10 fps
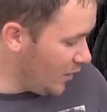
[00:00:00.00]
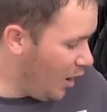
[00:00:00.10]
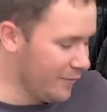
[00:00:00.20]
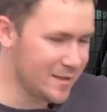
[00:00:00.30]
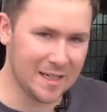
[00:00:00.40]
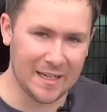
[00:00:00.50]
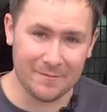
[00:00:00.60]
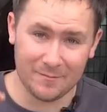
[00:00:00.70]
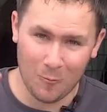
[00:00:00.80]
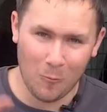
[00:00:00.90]

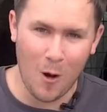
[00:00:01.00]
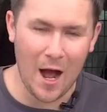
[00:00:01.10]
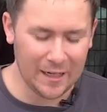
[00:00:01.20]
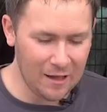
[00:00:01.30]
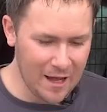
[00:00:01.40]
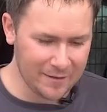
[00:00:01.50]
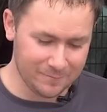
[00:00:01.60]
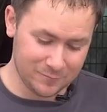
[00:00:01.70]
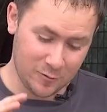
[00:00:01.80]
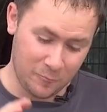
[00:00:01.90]
Obviously, white light,
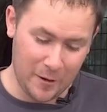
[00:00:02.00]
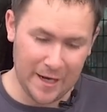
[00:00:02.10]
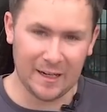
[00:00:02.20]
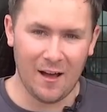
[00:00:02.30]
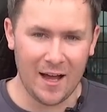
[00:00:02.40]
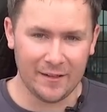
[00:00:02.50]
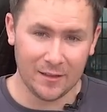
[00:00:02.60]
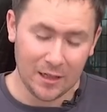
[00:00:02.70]
red light,